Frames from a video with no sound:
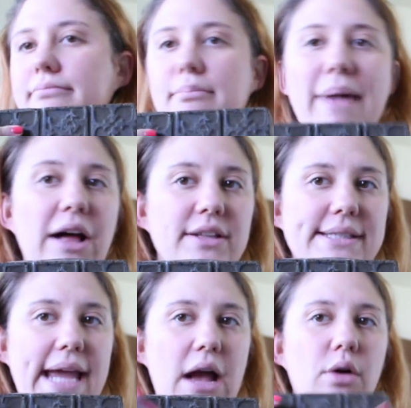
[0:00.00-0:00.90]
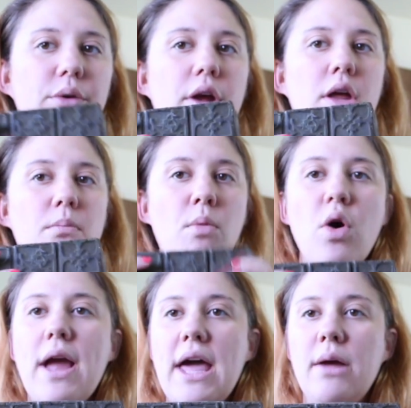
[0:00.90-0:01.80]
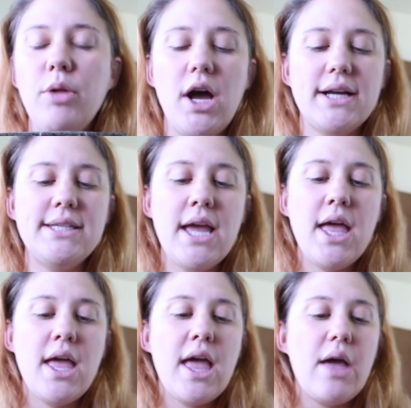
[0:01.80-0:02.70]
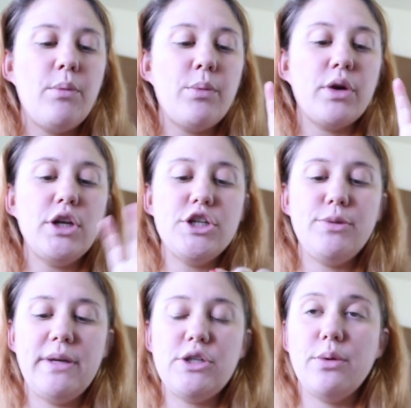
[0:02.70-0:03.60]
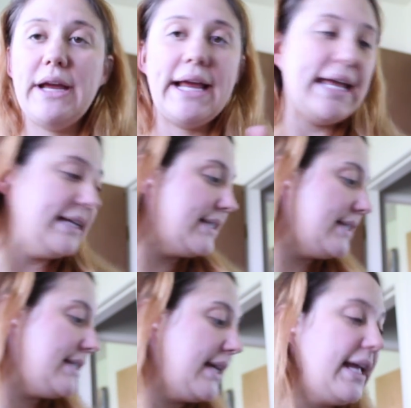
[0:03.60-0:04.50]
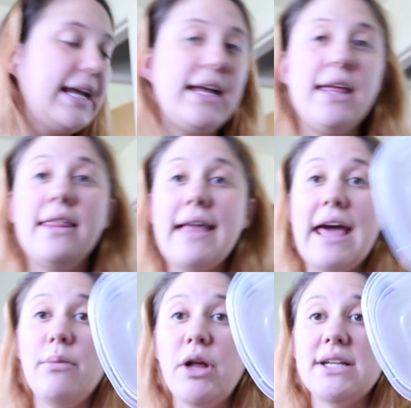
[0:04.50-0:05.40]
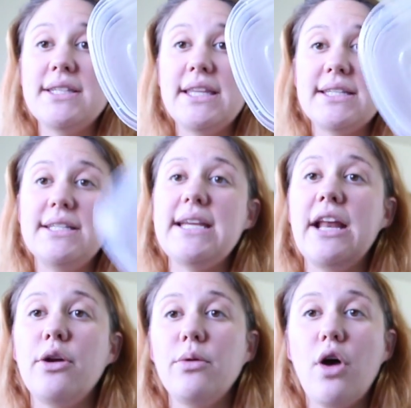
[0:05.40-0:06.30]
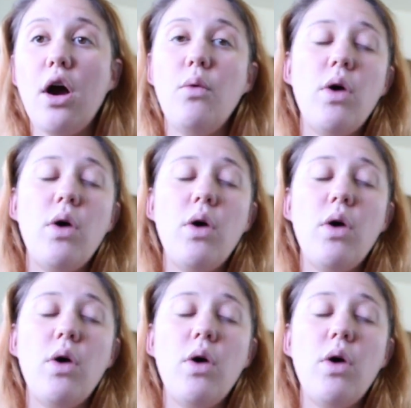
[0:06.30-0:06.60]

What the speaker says: melt down more henna blocks. And what we're going to be doing is sticking the henna blocks in this container with hot